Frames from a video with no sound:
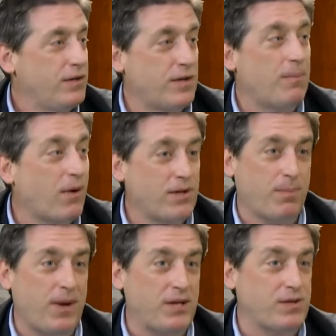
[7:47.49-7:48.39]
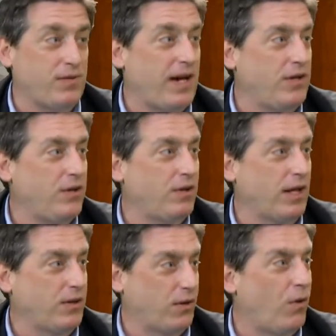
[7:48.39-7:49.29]
Some parts of Pennsylvania,
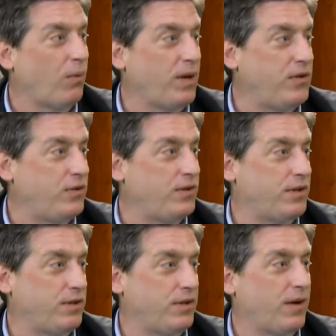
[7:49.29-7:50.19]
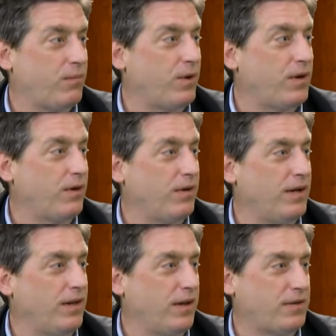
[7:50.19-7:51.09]
like the coal regions and stuff, where
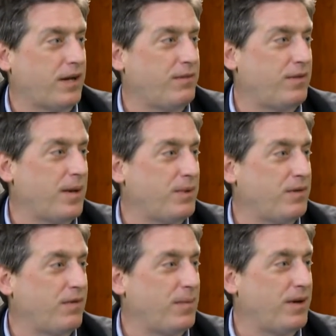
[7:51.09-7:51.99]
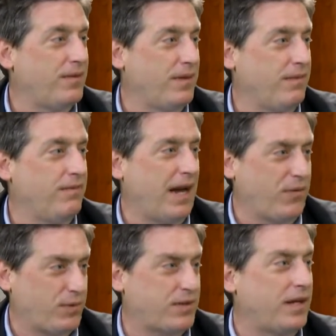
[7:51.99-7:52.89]
the other side of the family's from, and the
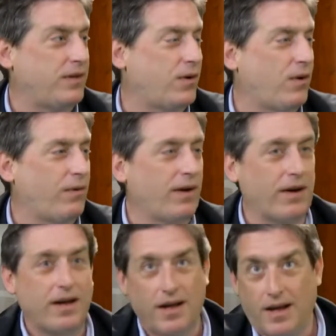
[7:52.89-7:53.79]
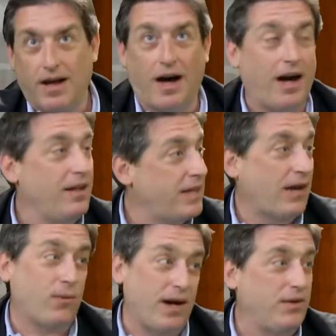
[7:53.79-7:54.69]
anthracite coal area,
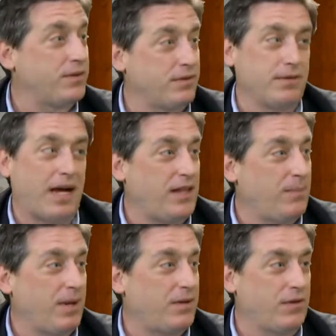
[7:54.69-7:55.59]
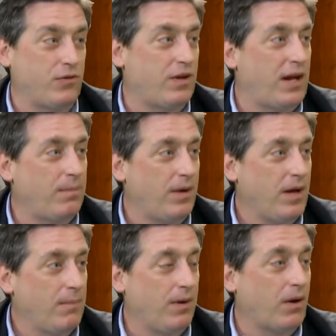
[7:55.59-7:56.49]
that ground's not in the best of shape.
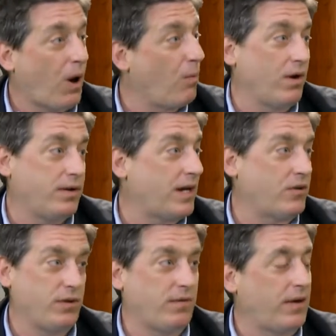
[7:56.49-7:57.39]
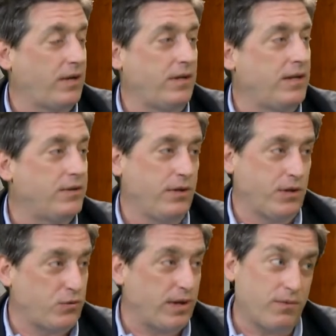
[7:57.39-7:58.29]
But our water is actually very clean, so you
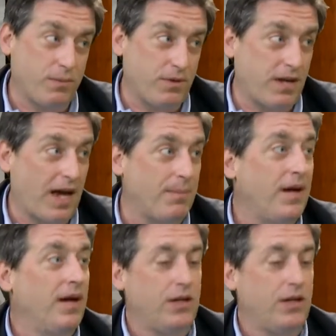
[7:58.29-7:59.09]
can drink it from the tap.